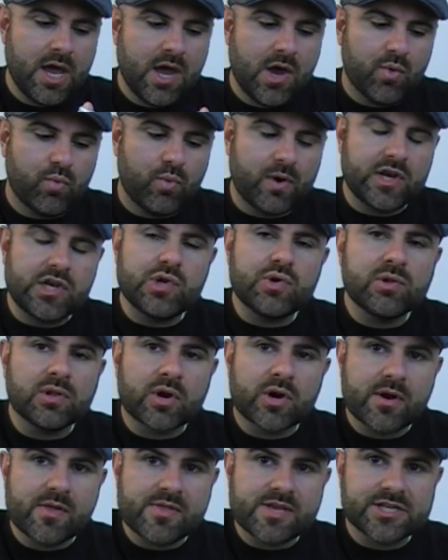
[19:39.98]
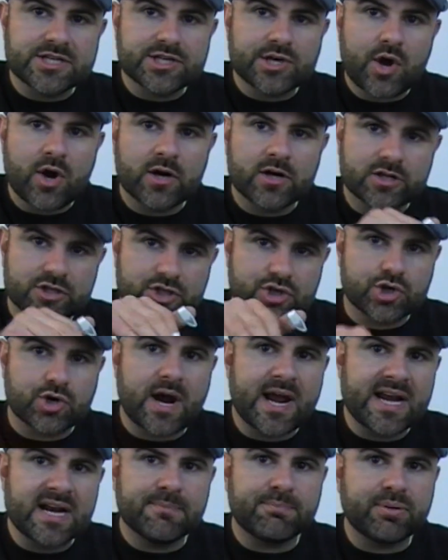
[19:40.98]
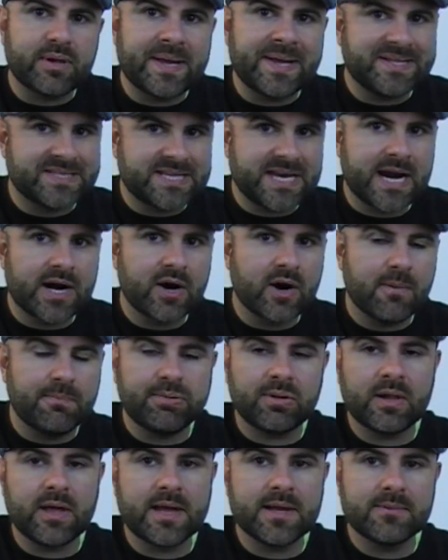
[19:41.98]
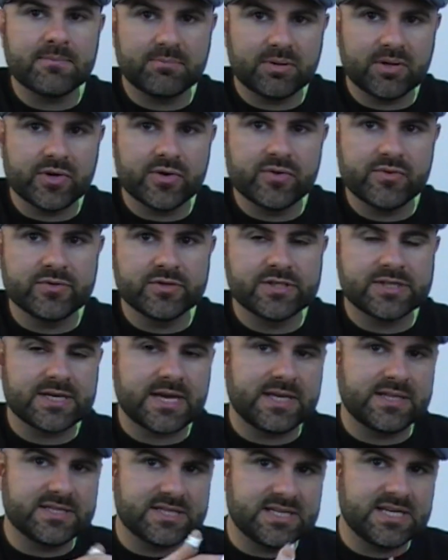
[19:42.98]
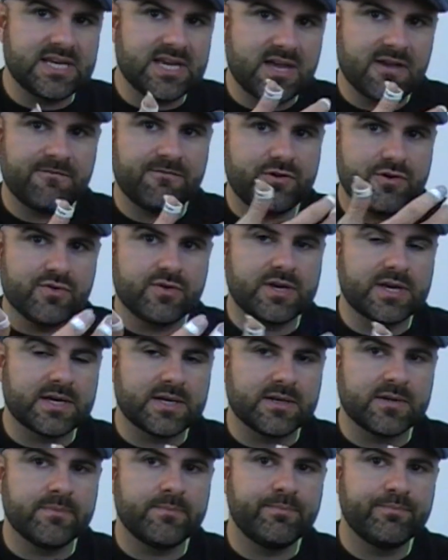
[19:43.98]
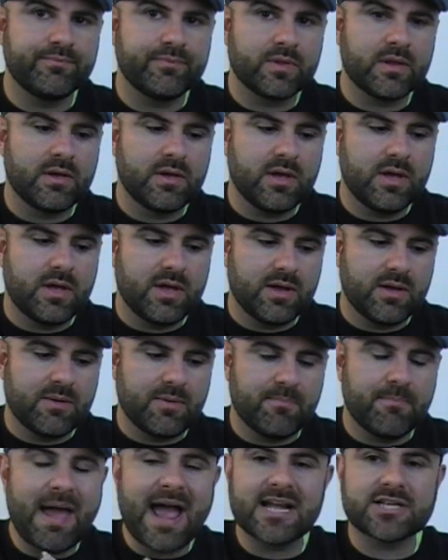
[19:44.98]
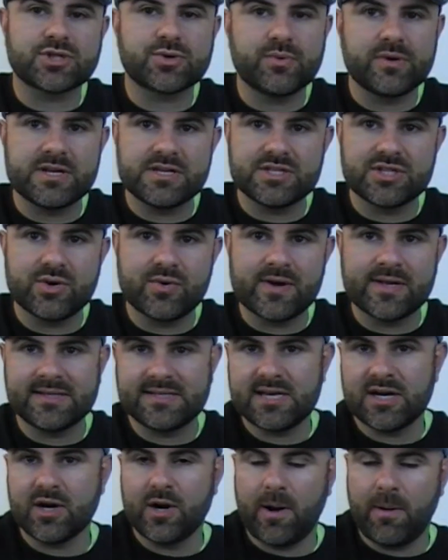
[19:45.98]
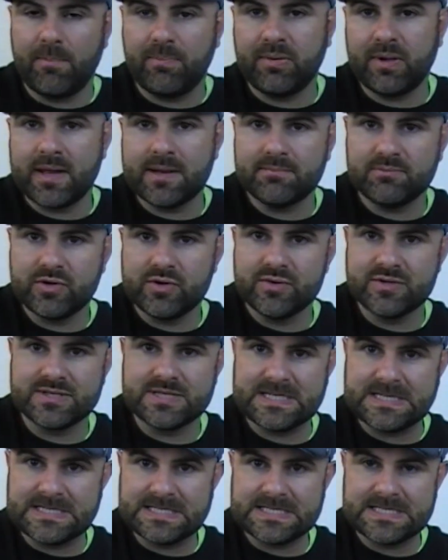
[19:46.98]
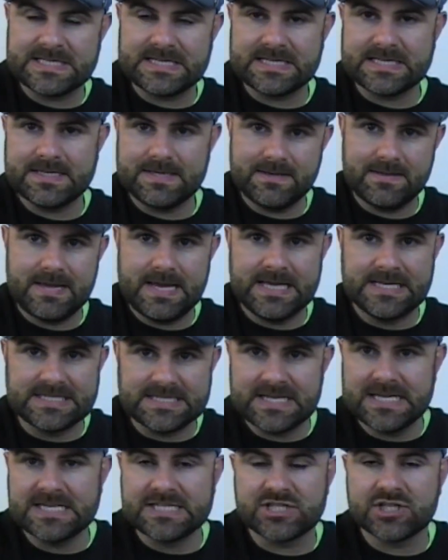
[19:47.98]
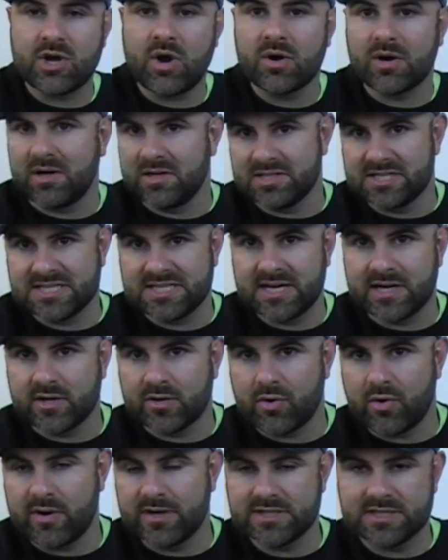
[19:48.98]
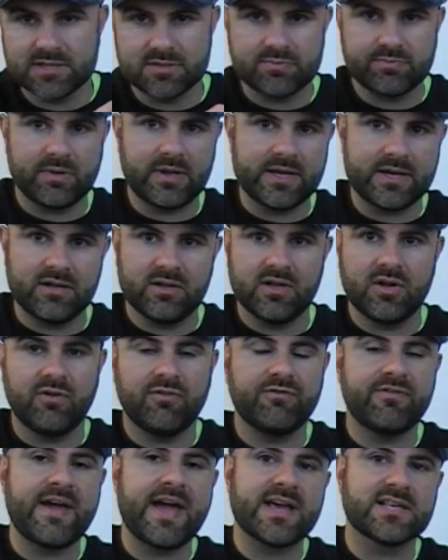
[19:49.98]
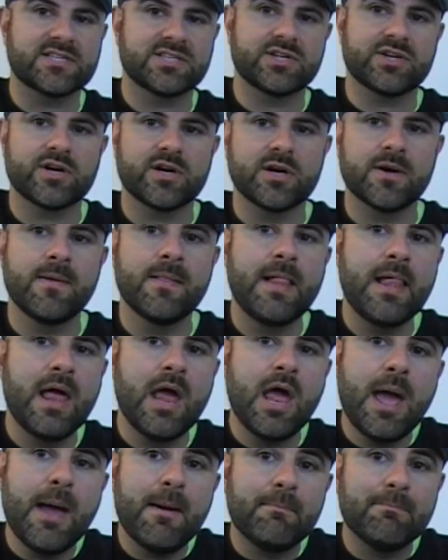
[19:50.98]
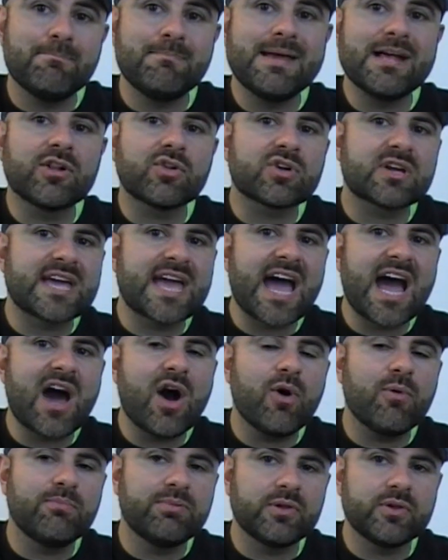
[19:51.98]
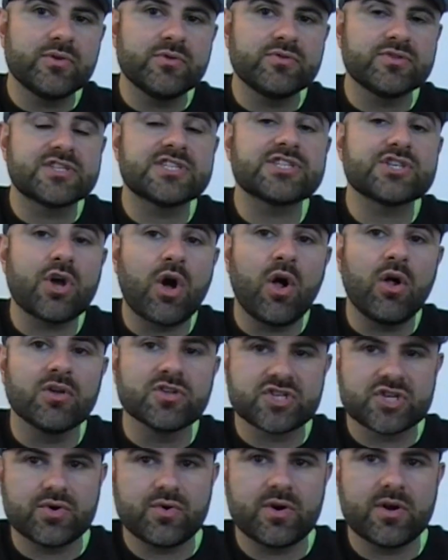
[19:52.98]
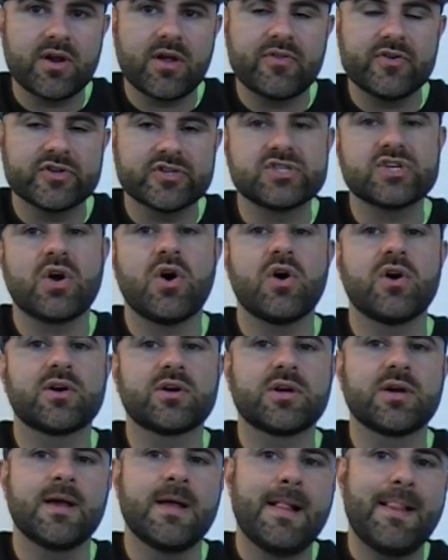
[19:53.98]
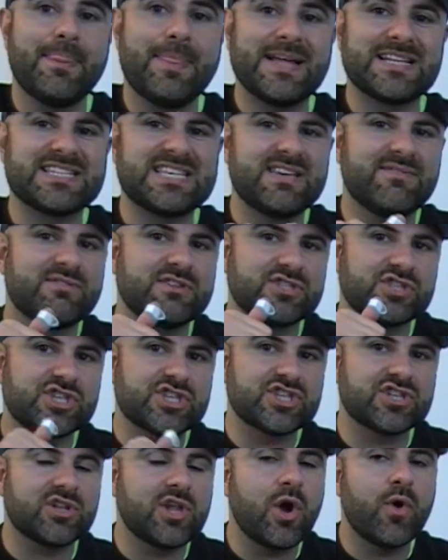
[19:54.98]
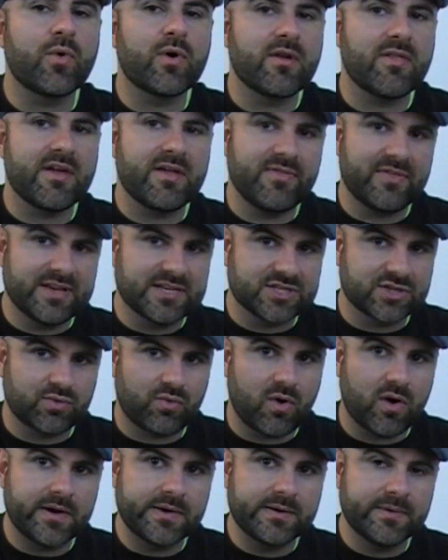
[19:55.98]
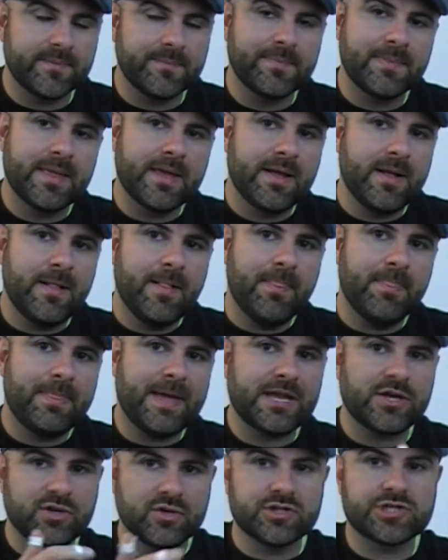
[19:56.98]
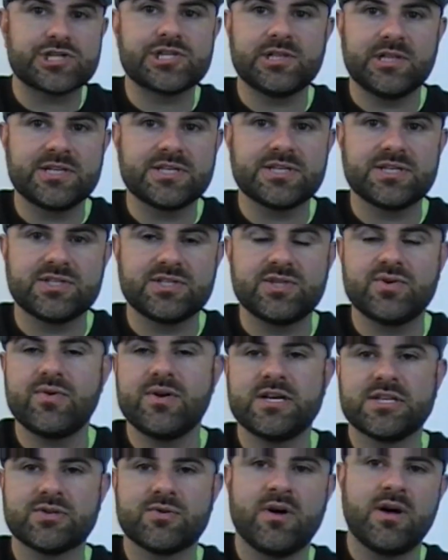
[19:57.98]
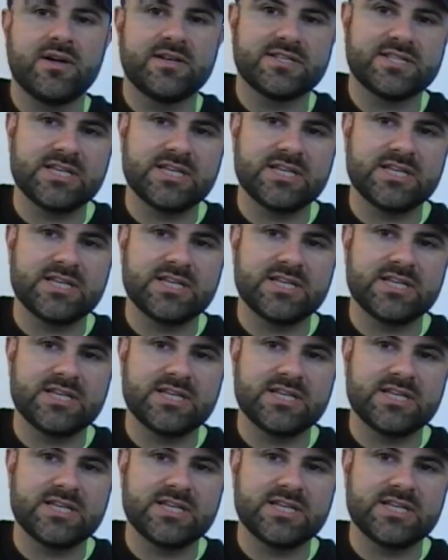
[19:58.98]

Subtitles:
When you learn this song, try to play Terraplane Blues and see if you can match what he's doing. Terraplane Blues is this song on steroids. It's played a little faster. Milk Cow Blues is also another song that's even slower than this one, that you should listen to as well.